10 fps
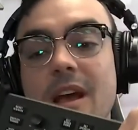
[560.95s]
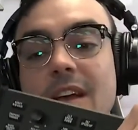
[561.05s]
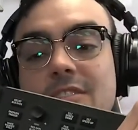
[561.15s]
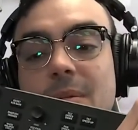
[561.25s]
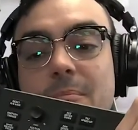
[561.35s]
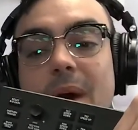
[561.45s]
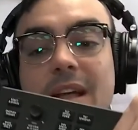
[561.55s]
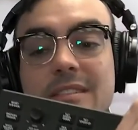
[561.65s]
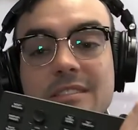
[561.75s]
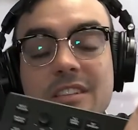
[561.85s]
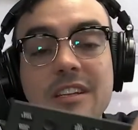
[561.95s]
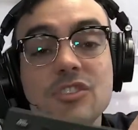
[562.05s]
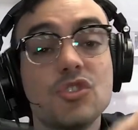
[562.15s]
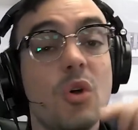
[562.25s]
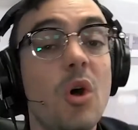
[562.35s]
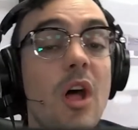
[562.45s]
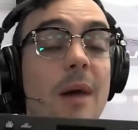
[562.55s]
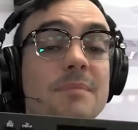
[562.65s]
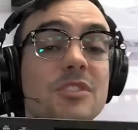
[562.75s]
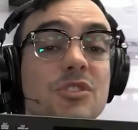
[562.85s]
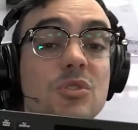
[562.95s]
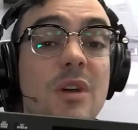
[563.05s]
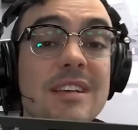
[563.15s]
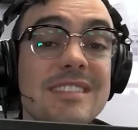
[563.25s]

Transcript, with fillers: custom button to control up to